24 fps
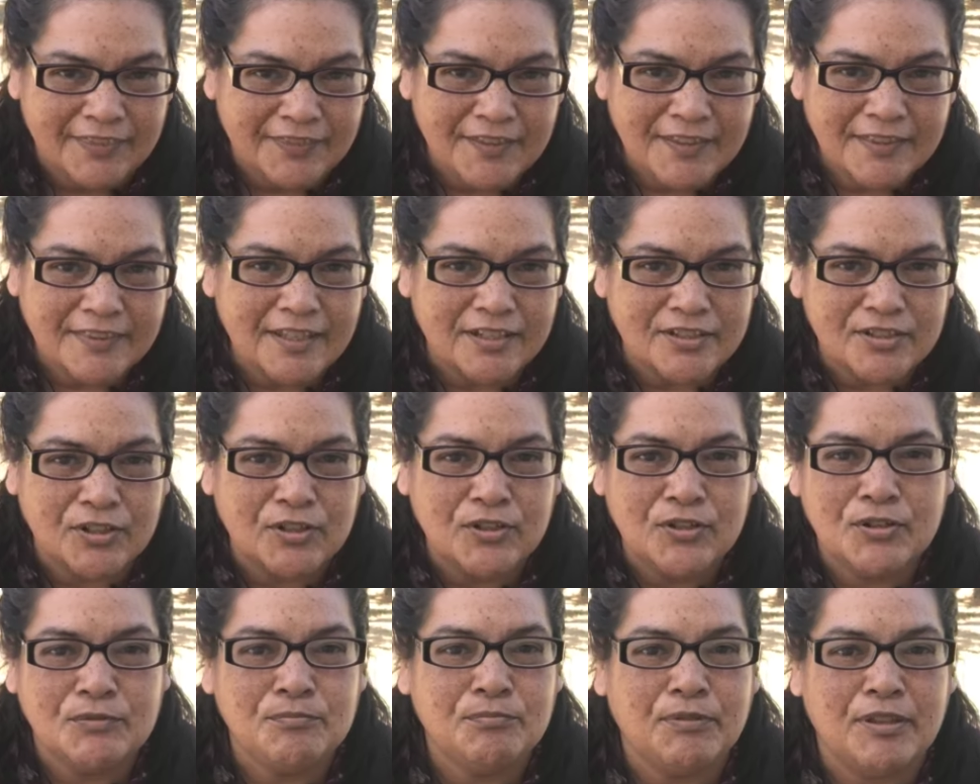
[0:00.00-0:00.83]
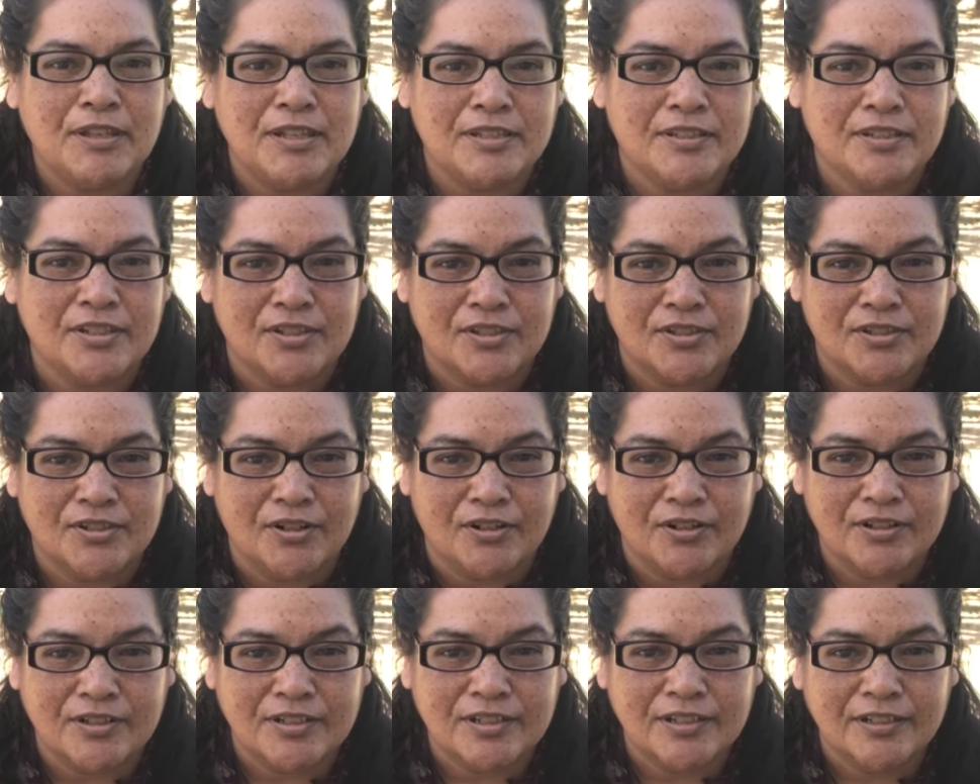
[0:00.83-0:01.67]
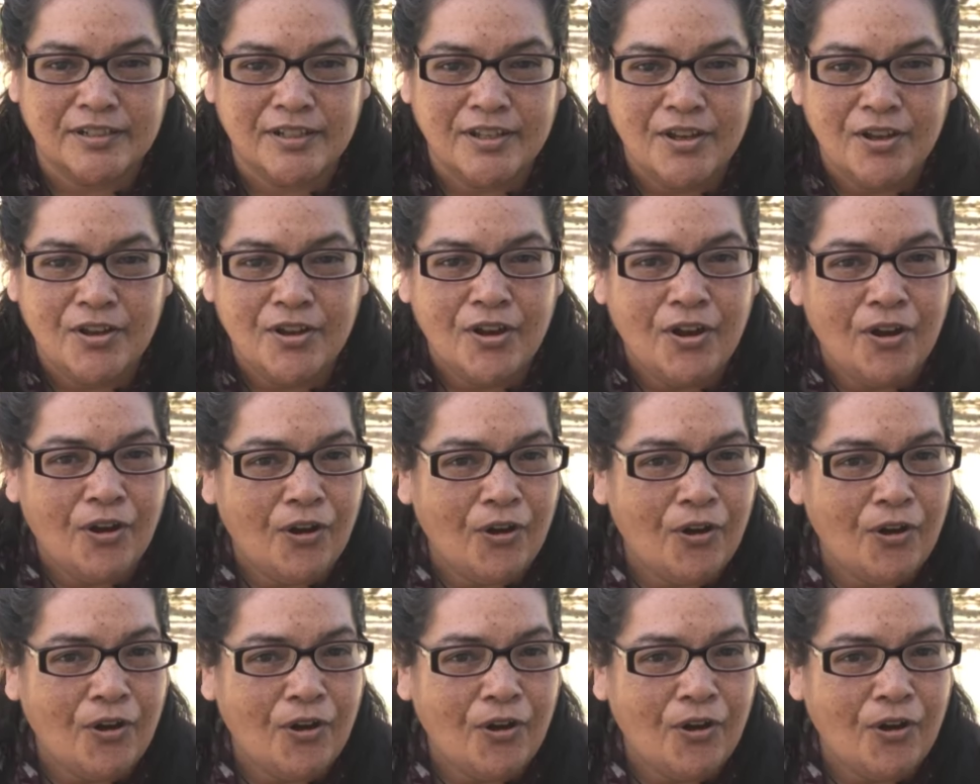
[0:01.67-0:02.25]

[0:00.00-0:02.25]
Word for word: And I think that's a good place to start.